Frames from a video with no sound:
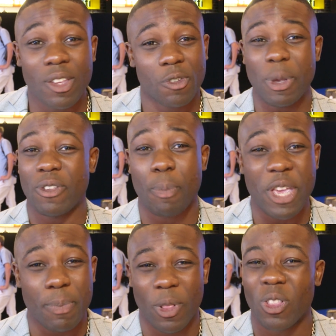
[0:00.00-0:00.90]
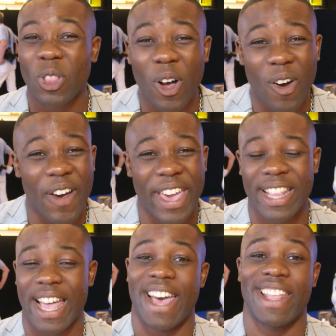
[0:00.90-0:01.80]
speak to people
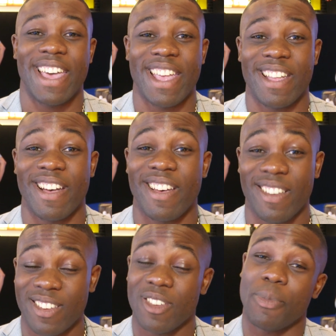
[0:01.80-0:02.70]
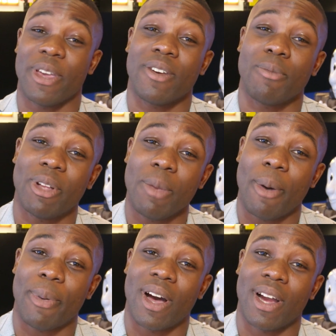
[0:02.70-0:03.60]
online, and then uh, you'll be a good body
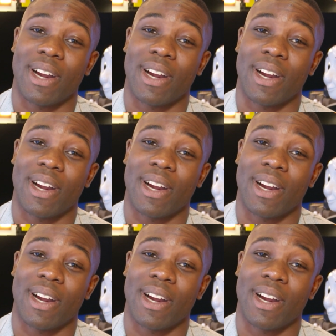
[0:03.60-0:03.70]
popper.